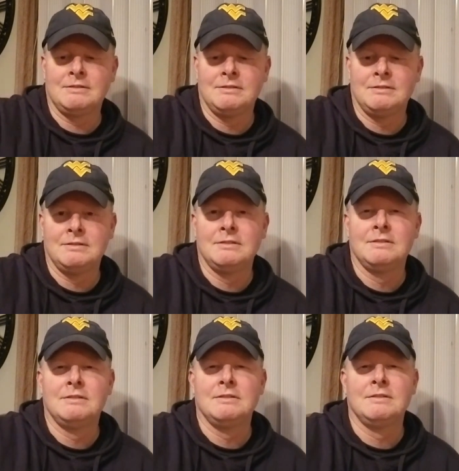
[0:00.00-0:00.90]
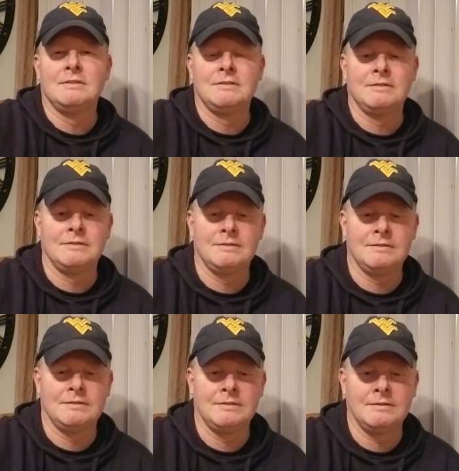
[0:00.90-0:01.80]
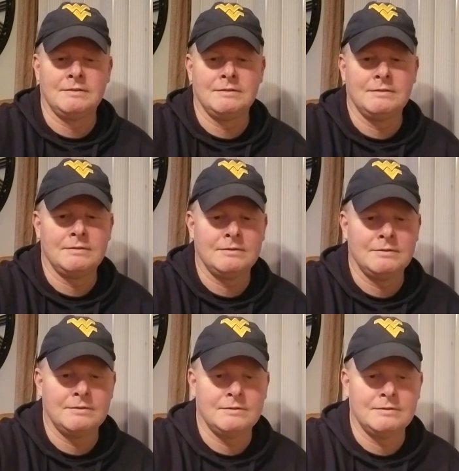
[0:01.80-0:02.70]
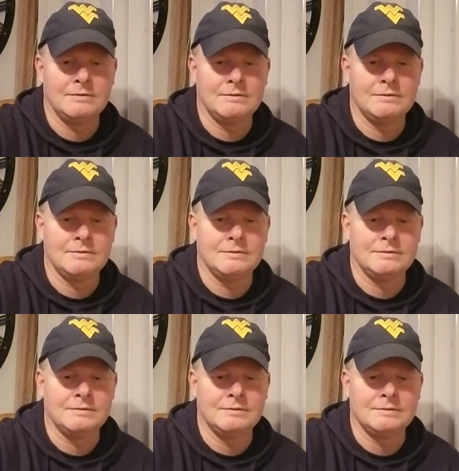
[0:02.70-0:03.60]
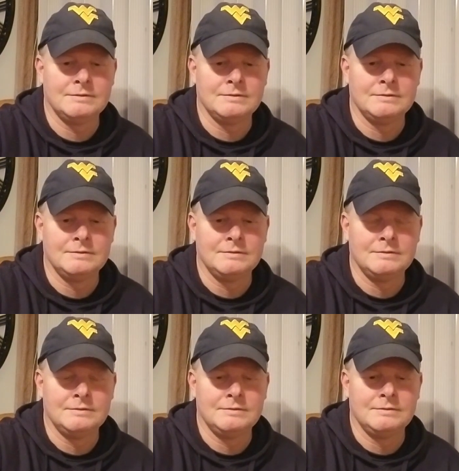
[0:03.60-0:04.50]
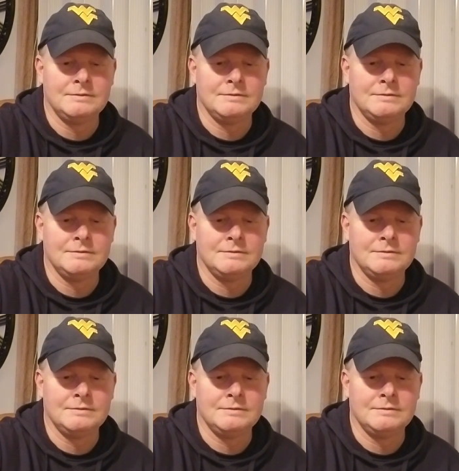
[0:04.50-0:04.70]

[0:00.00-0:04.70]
Nothing is said.